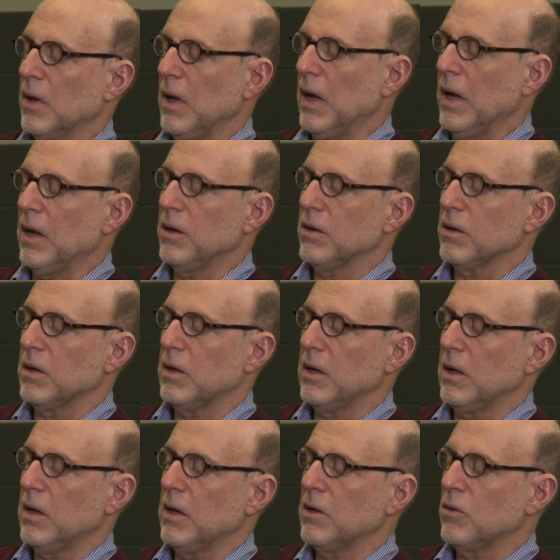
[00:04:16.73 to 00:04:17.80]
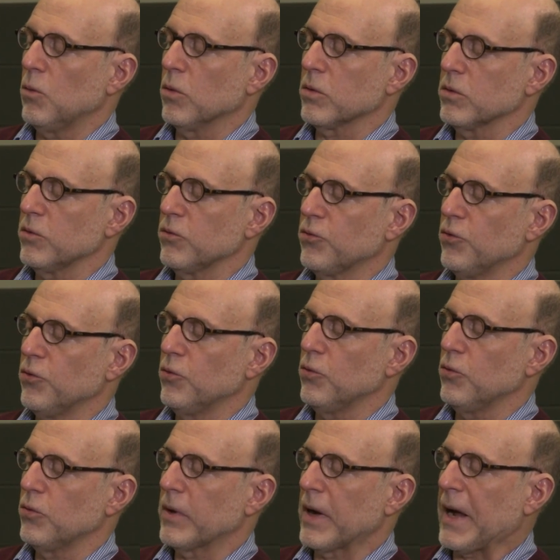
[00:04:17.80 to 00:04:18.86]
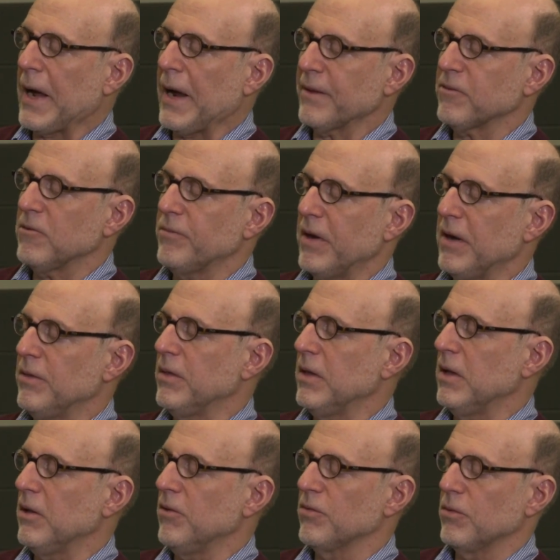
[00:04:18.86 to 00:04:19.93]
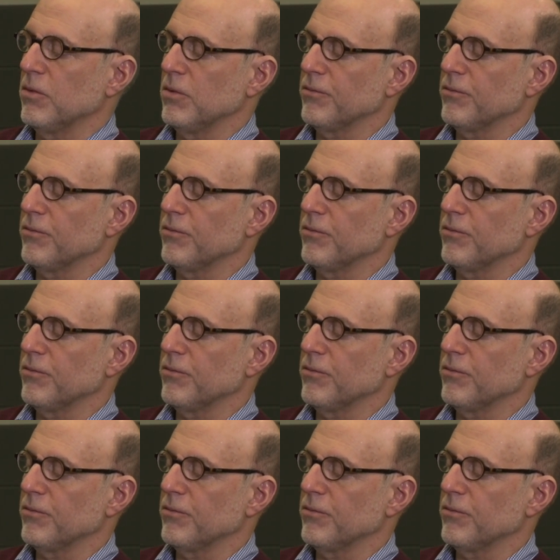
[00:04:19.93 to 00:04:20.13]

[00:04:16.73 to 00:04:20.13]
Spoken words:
And in order to activate these,